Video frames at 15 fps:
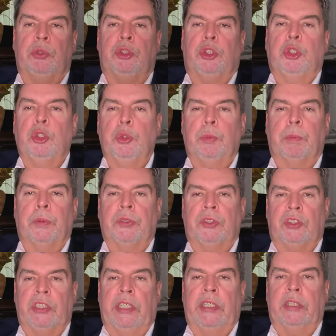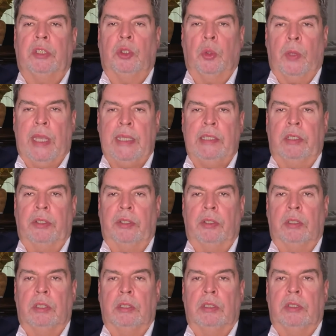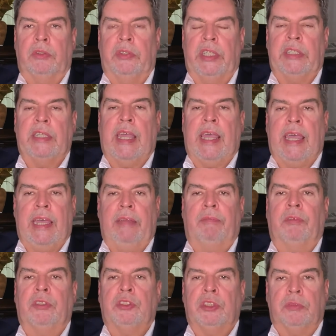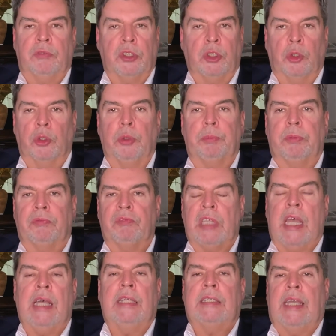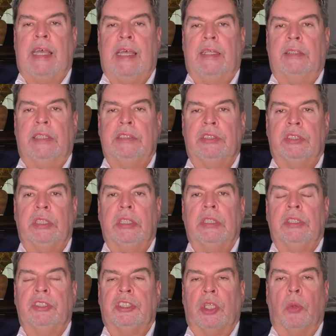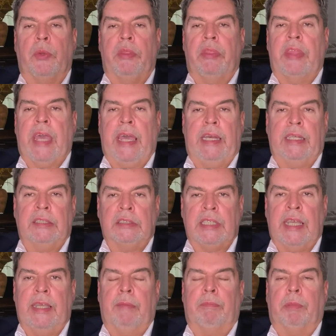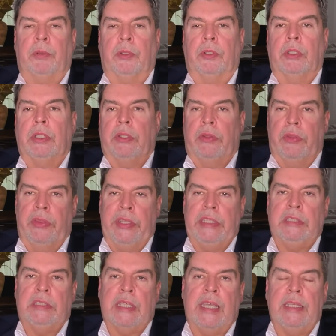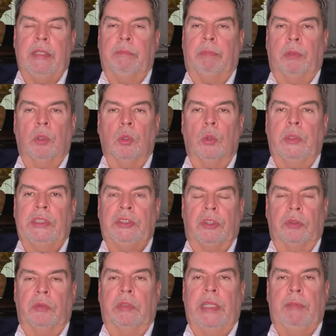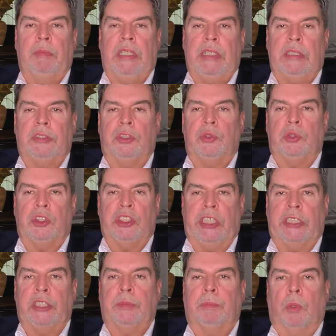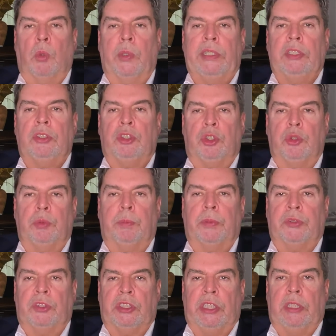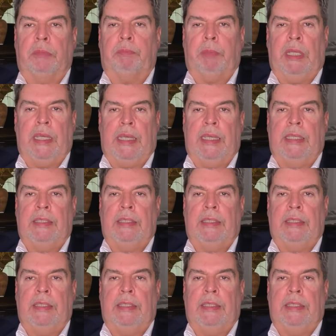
2% greater than the average of the group of non-highlies. So in that example, these 8 employees are limited to 6.2% of pay.